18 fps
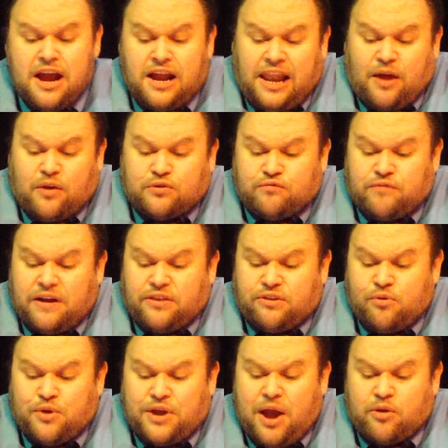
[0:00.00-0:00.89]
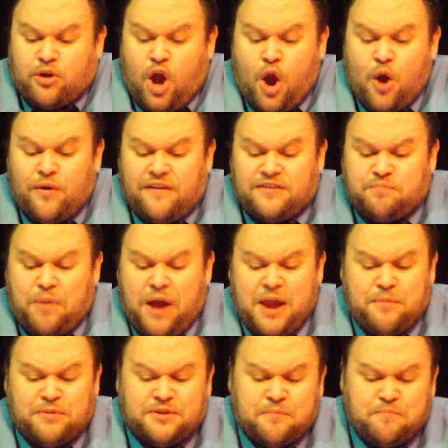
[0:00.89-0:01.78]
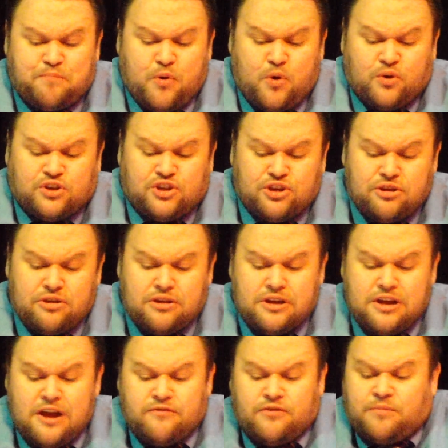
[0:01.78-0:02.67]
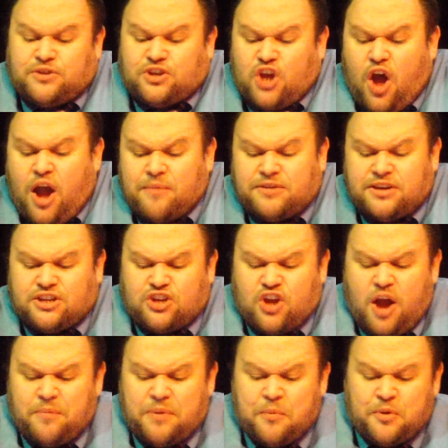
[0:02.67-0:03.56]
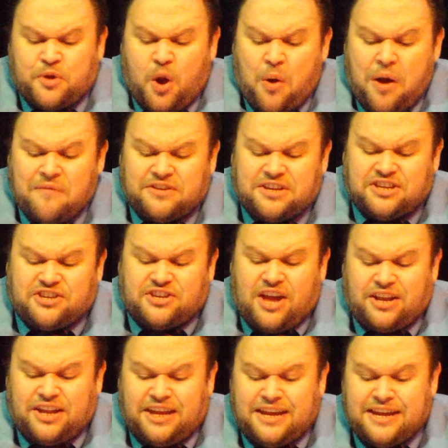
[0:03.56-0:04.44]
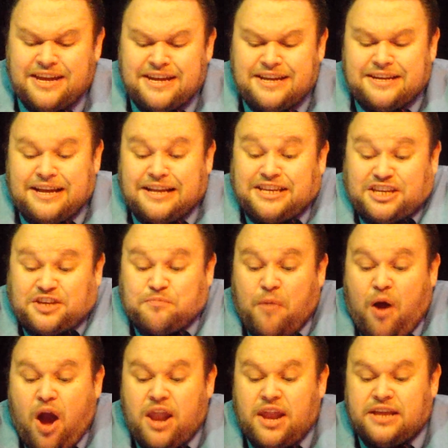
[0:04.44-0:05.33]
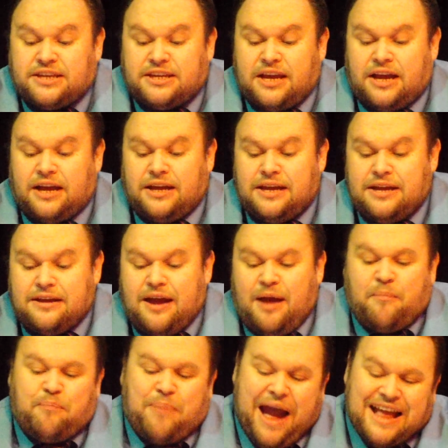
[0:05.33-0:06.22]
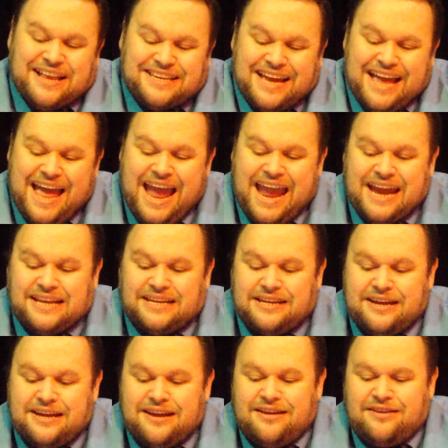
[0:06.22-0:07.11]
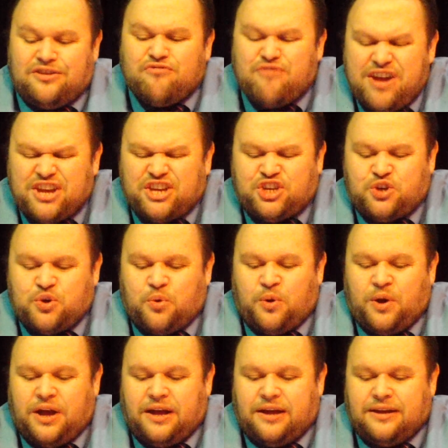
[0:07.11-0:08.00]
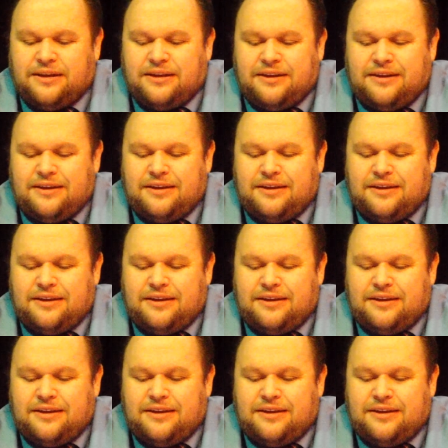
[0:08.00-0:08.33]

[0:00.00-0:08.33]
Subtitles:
Klaus read through Count Olaf's papers and books. From time to time, they would go over to Sonny and smile at her and pat her head to reassure her.